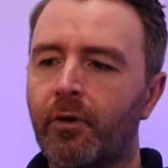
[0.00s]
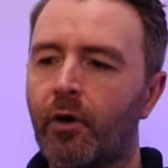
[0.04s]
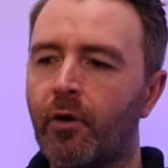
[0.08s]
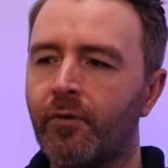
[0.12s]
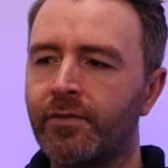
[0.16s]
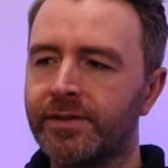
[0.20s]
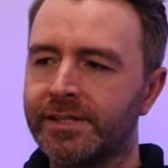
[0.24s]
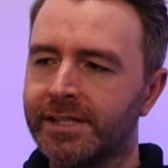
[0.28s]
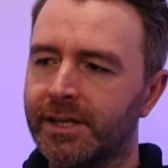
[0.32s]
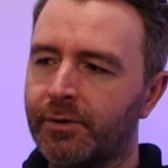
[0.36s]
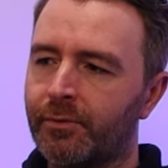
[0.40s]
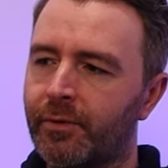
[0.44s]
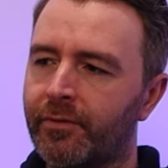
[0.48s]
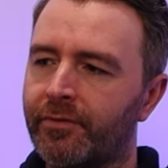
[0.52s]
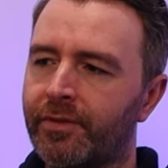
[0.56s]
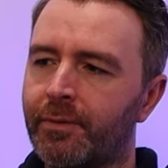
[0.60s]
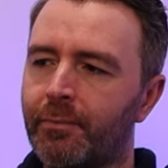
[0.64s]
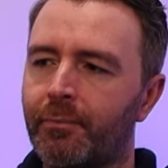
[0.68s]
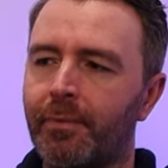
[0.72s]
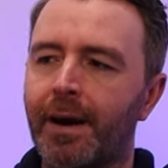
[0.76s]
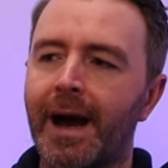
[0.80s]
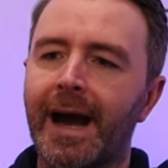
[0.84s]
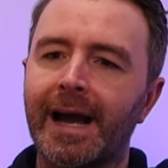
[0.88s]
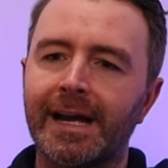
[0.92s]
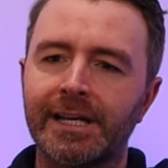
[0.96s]
Obviously, with the
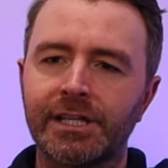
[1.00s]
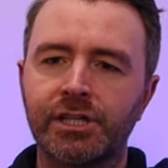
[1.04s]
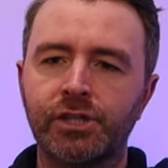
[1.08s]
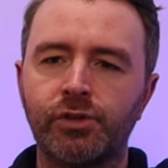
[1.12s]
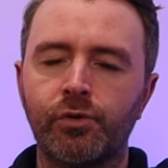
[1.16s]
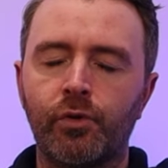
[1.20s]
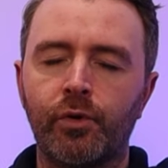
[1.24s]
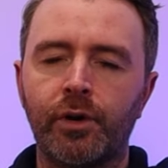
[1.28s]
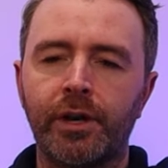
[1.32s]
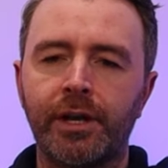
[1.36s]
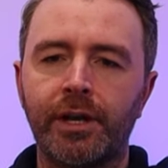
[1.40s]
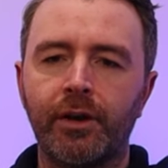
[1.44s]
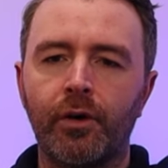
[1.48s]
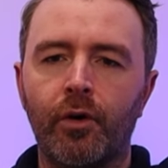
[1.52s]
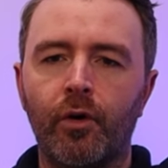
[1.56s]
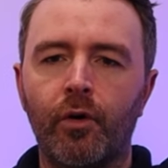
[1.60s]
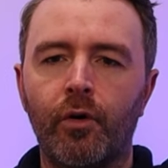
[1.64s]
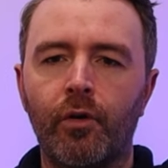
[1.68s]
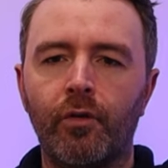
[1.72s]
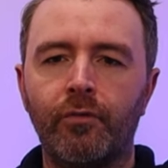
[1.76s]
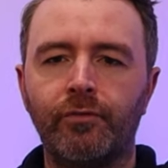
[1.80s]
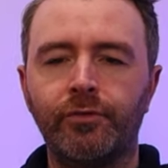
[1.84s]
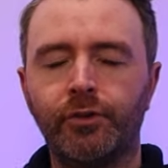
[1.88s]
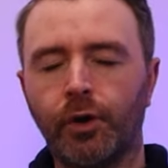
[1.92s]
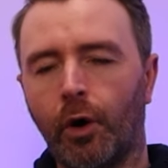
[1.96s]
backstory
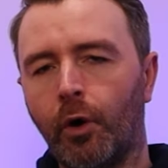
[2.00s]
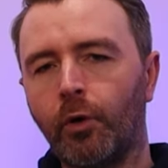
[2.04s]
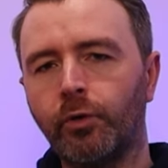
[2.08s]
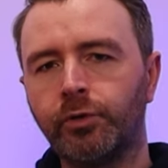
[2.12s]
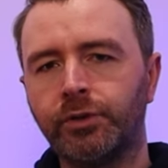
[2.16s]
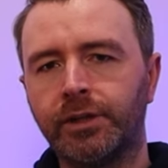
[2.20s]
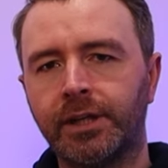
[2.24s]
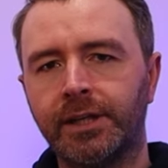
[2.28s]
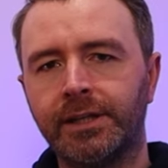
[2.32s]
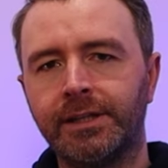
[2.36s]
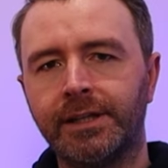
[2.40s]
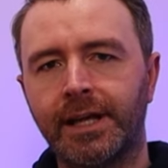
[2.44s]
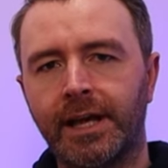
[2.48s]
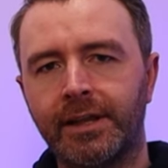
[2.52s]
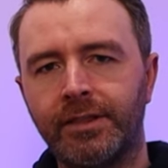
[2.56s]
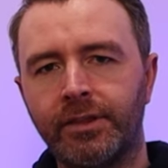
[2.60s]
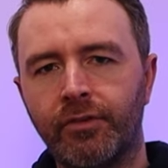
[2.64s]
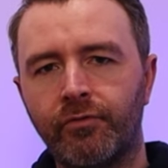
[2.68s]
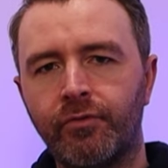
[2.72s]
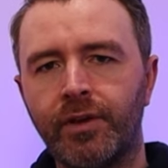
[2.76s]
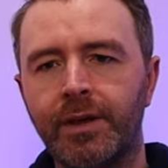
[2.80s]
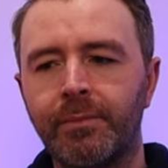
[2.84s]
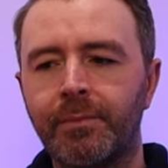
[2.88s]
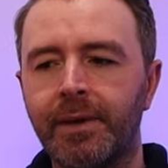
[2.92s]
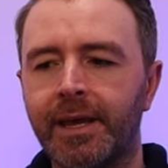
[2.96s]
of Dalton in
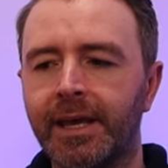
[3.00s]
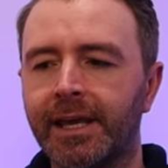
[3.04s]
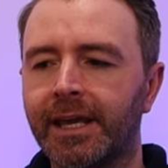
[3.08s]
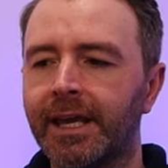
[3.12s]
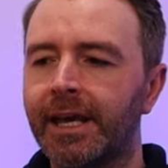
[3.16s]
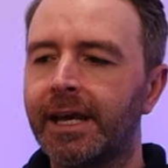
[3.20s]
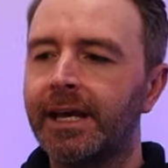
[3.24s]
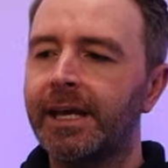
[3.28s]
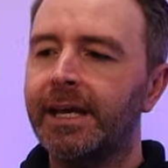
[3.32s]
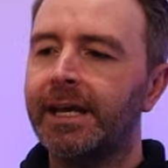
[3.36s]
the remake,